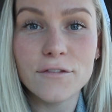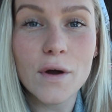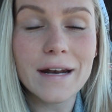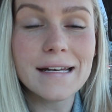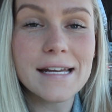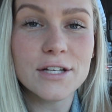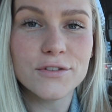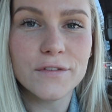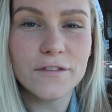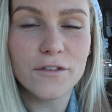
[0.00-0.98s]
If you had an
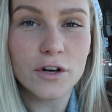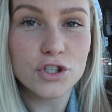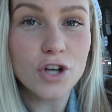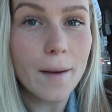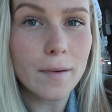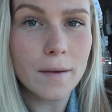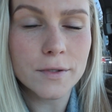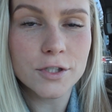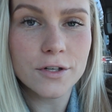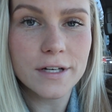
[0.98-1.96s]
interview for a job
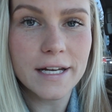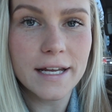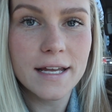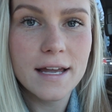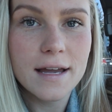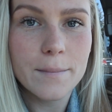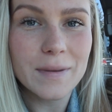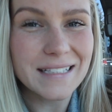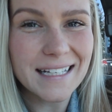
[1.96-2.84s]
opportunity, but